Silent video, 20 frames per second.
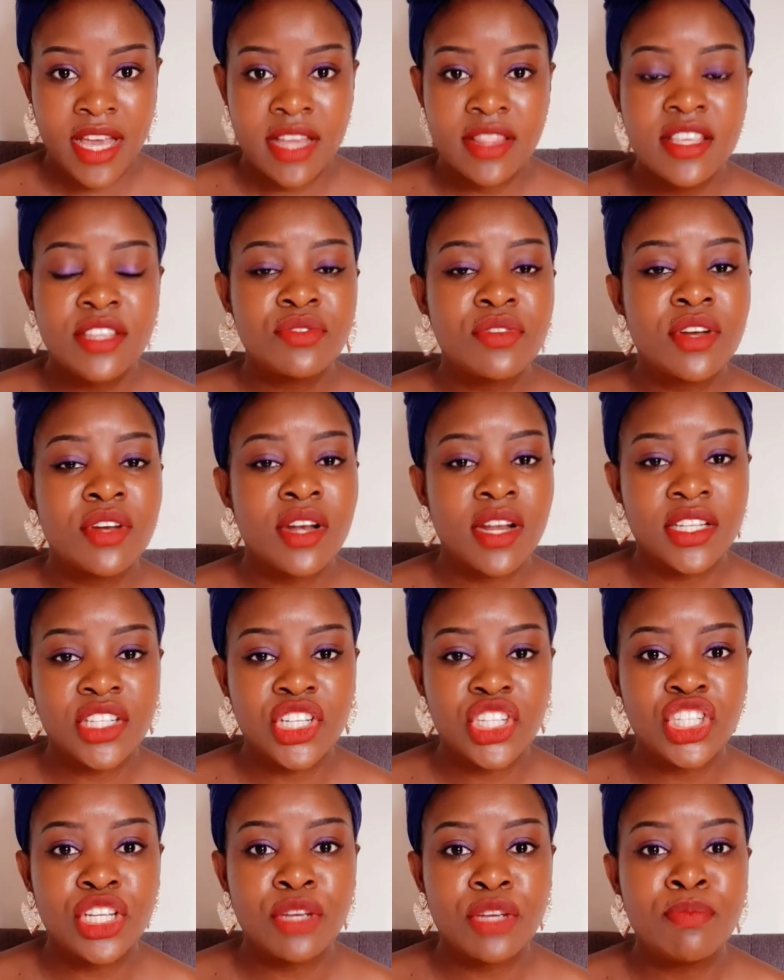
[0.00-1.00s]
This
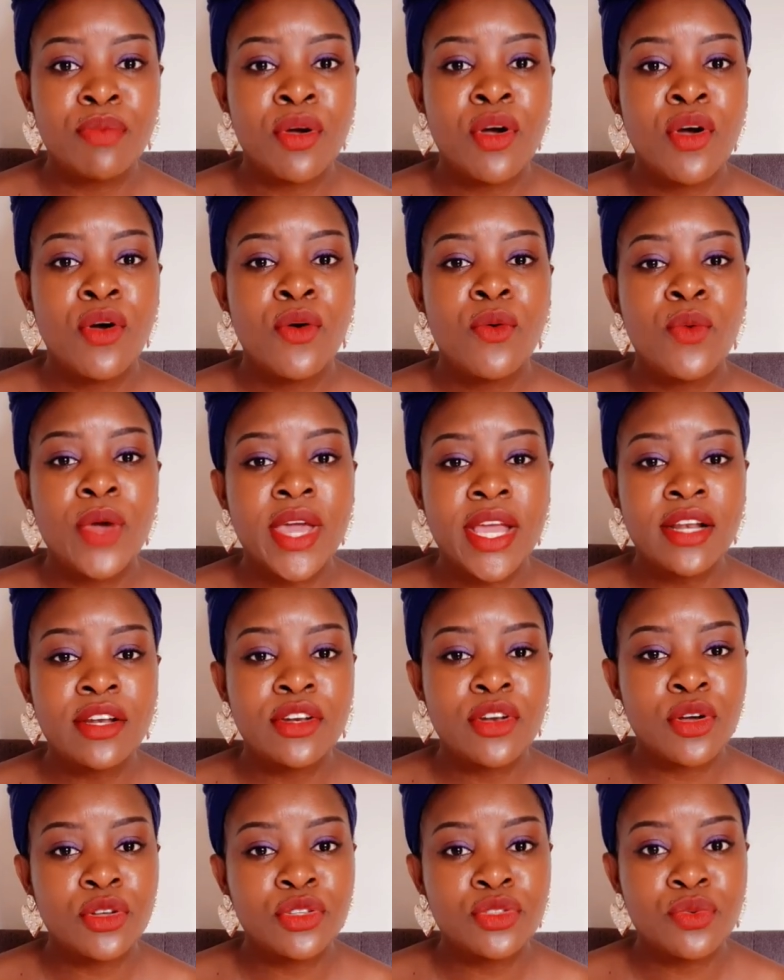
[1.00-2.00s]
relationship will
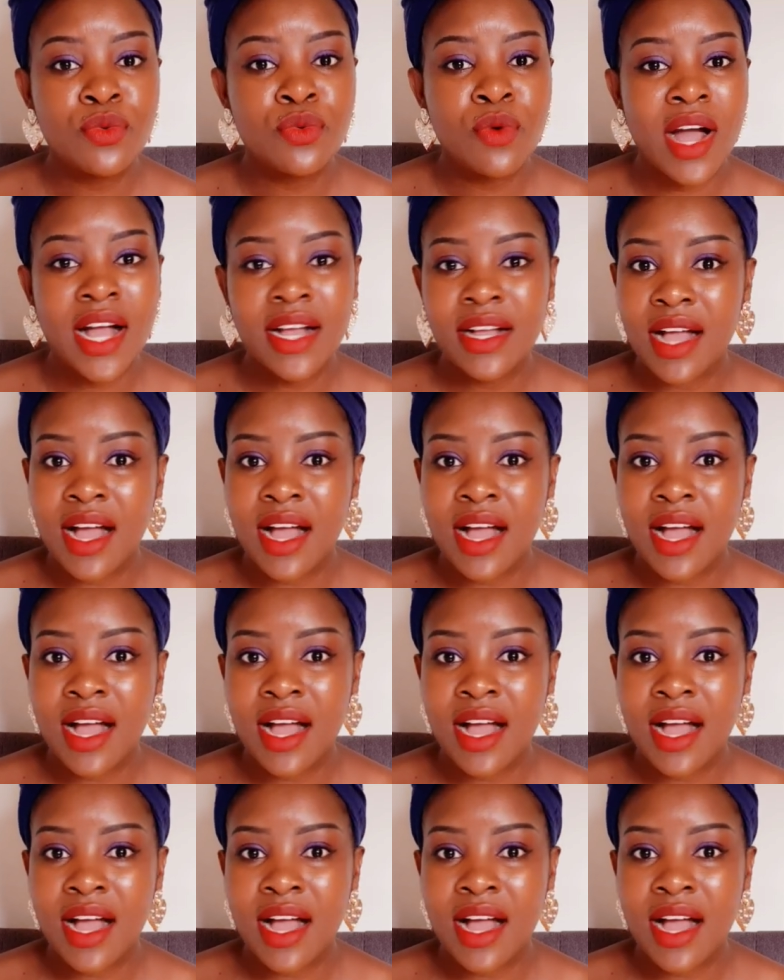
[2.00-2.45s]
not work